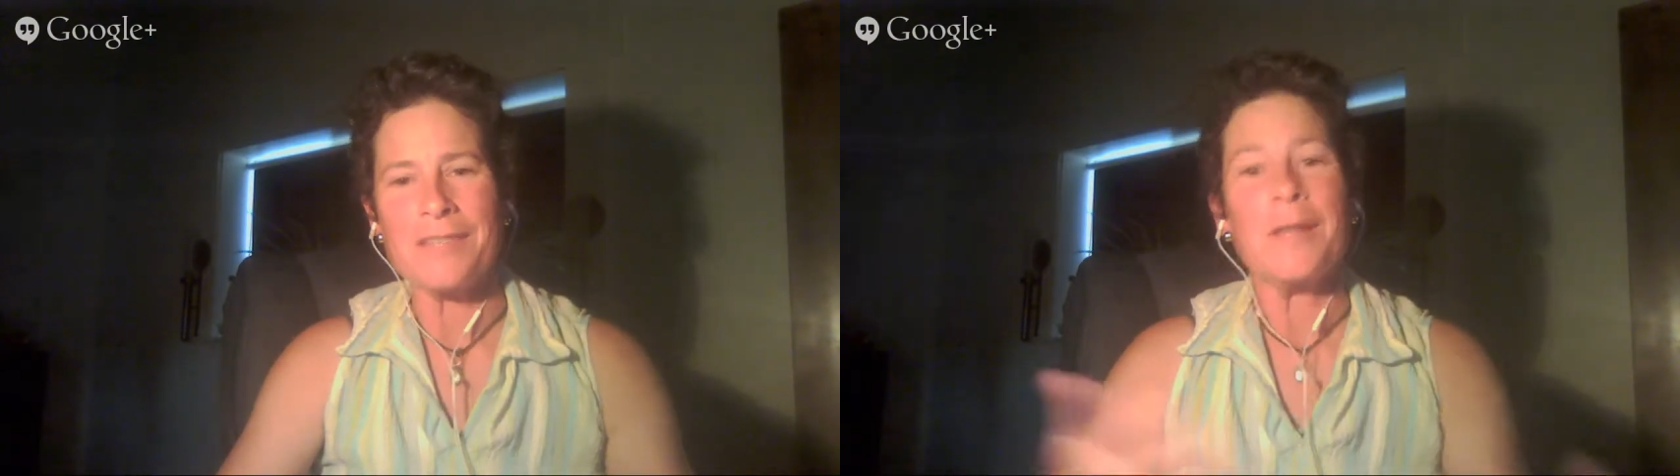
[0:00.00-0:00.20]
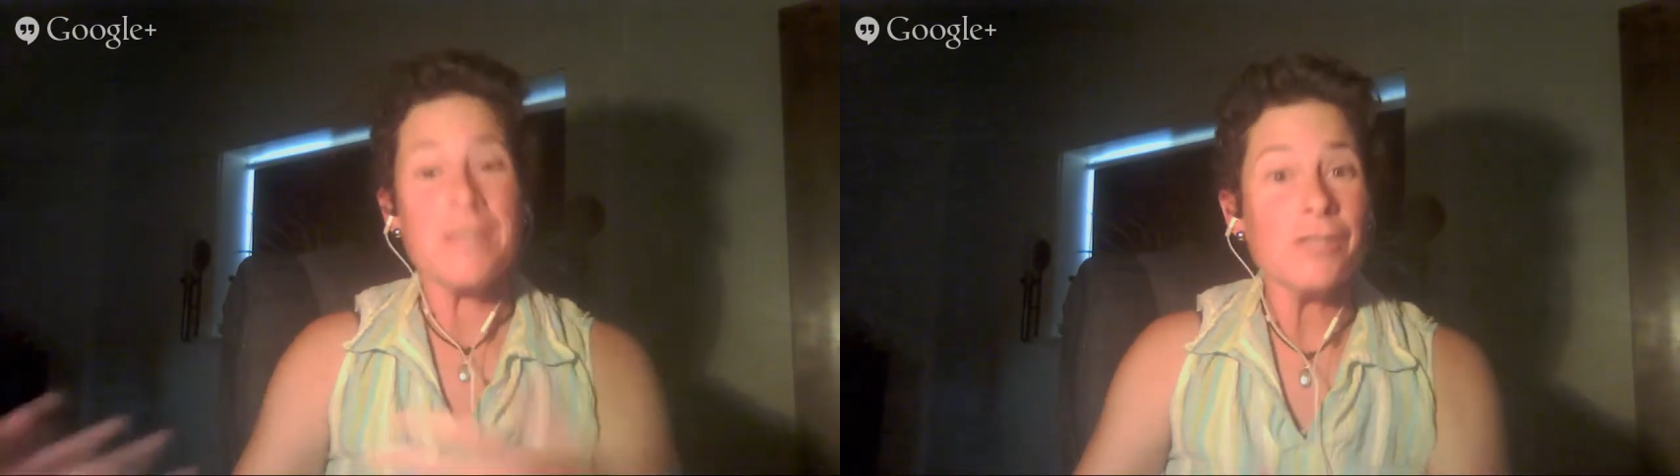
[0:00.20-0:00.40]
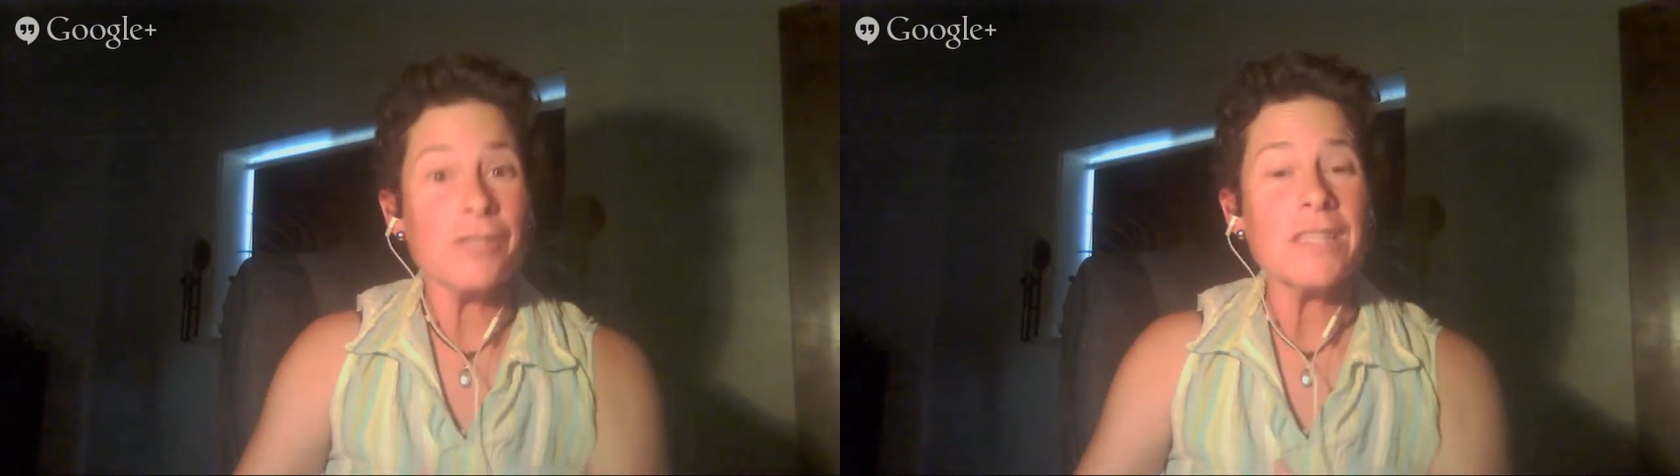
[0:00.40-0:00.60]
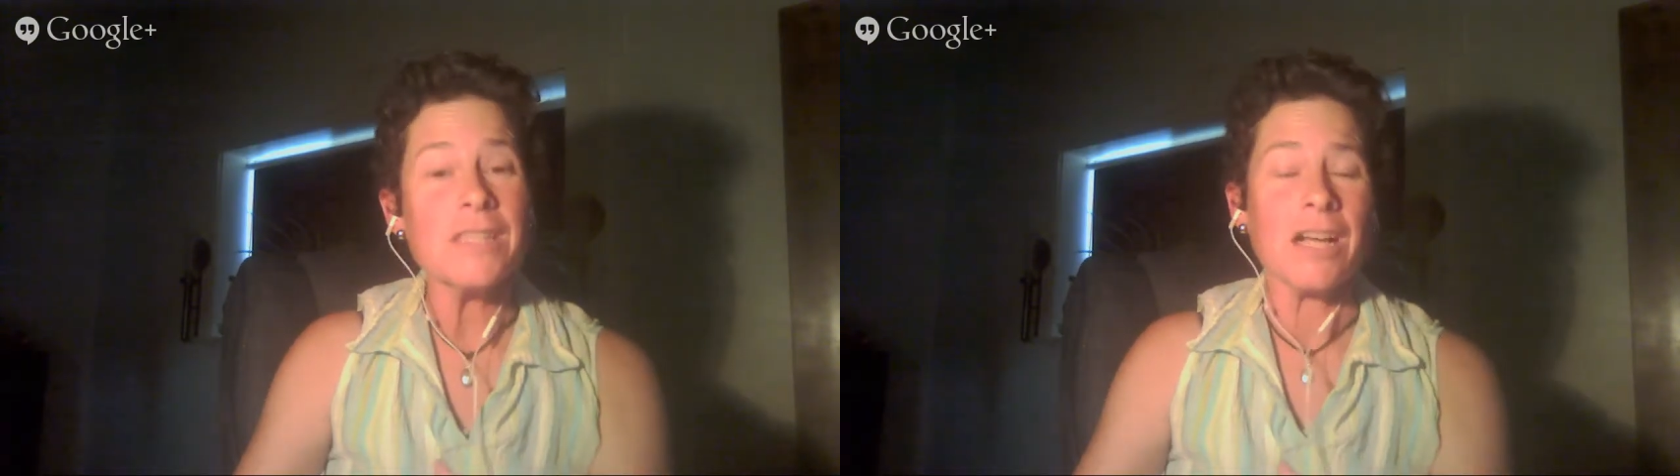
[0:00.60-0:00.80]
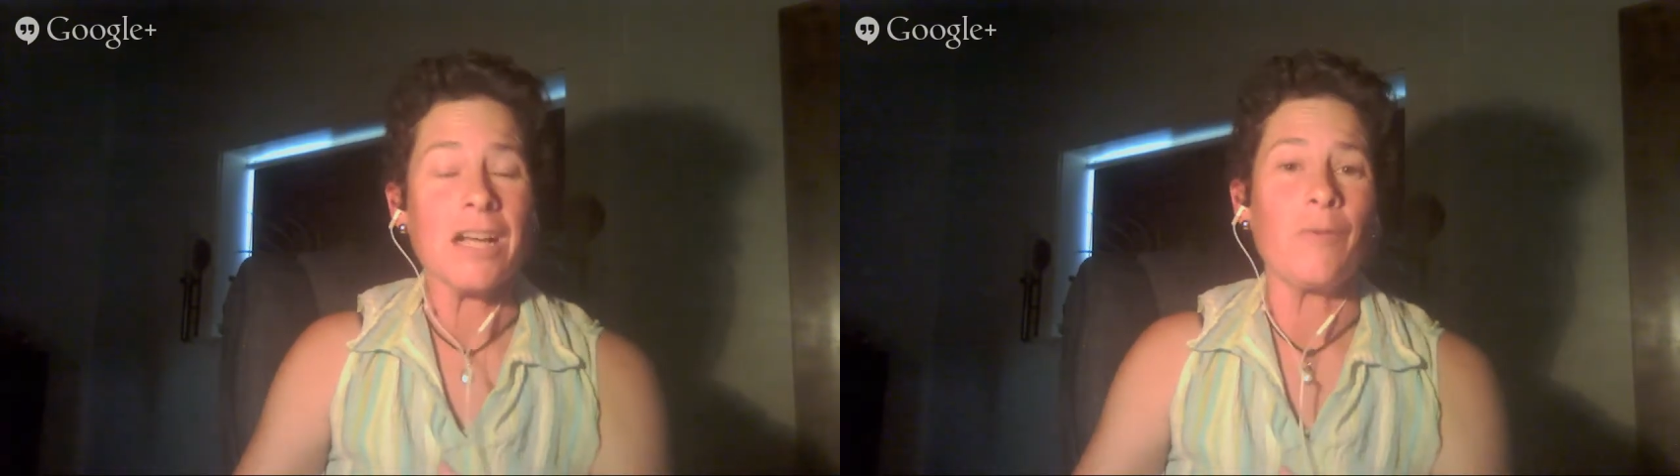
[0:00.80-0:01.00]
but I'm still doing
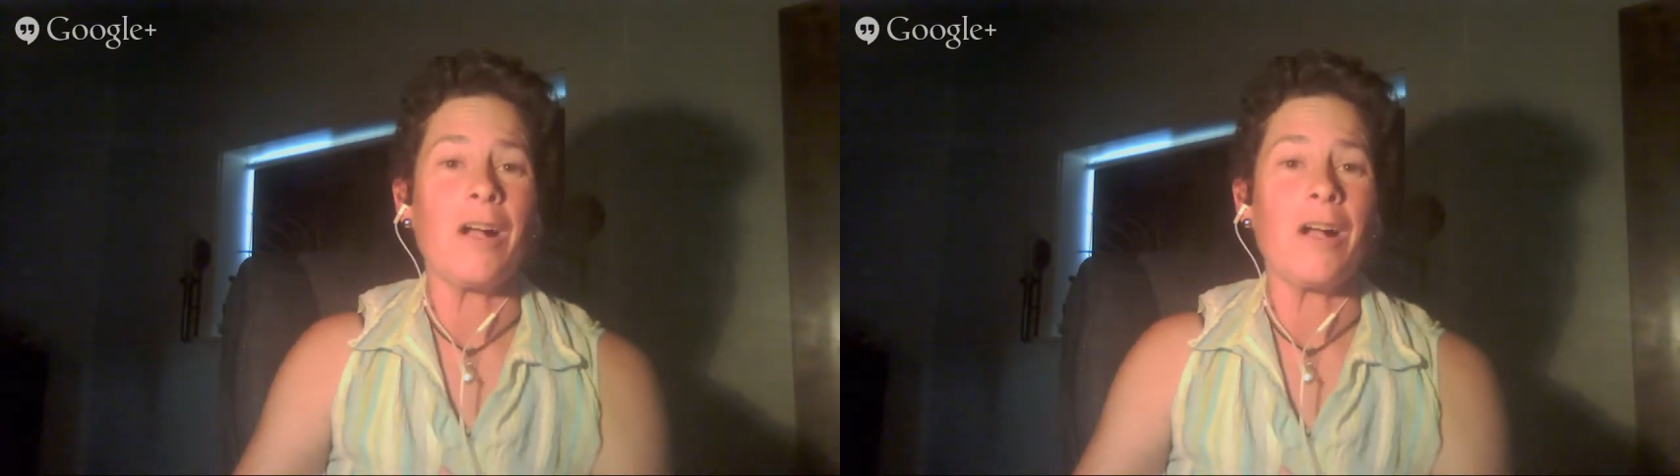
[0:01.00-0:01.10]
the dog